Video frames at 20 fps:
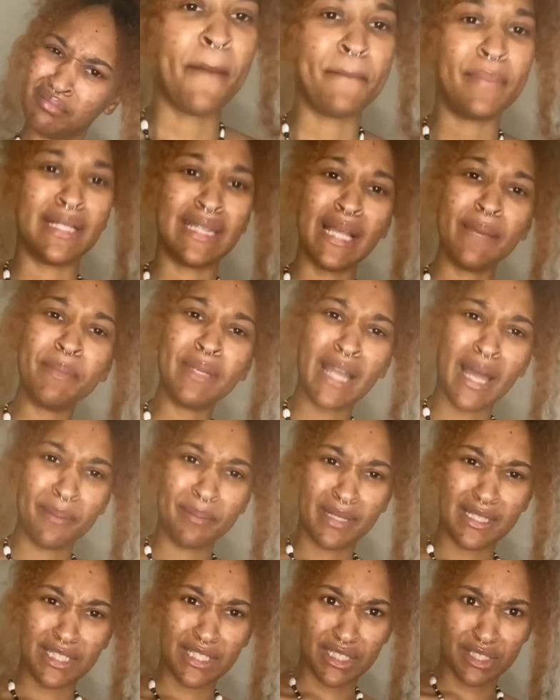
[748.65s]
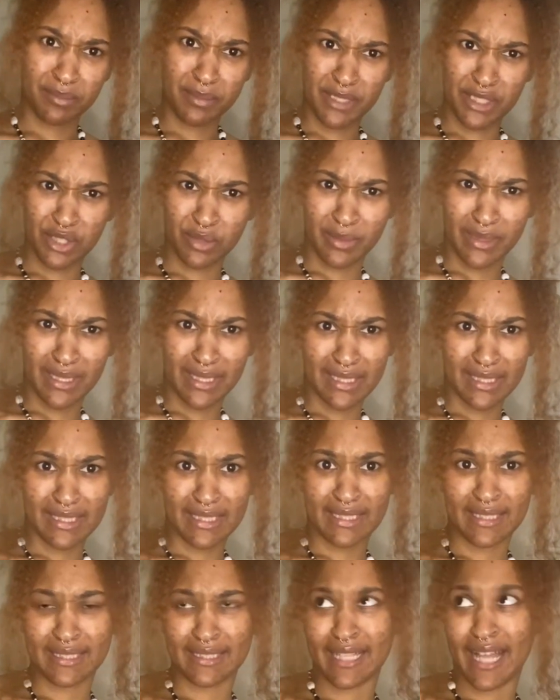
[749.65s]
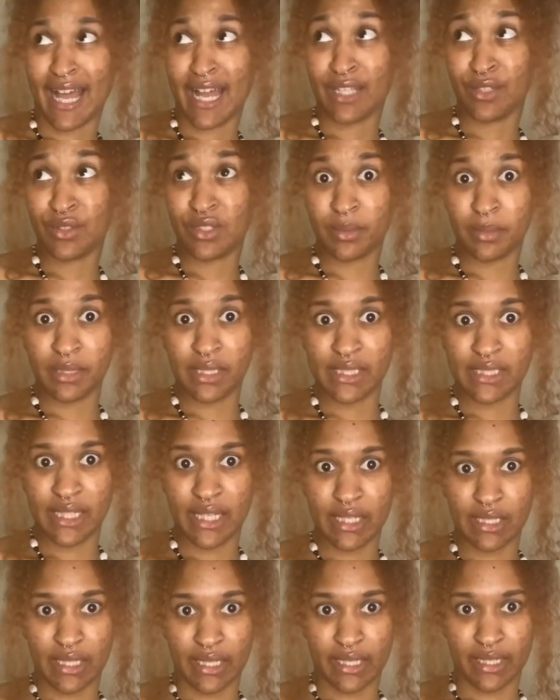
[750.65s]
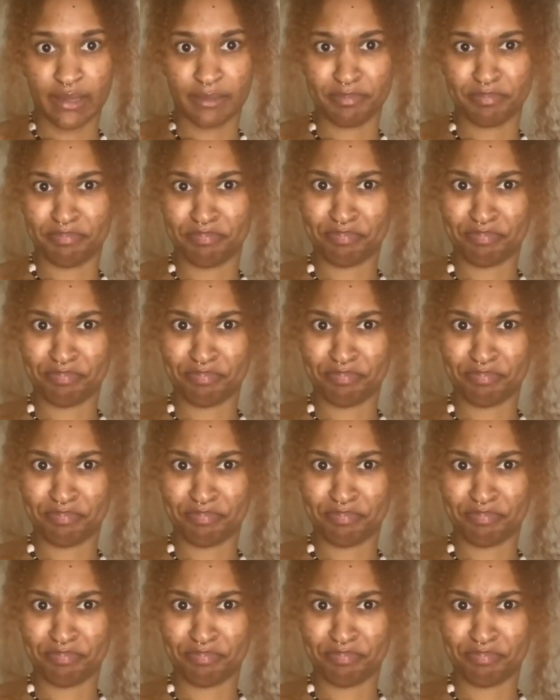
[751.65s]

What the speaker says: But let me not be judgmental, because I used to be like that. Like,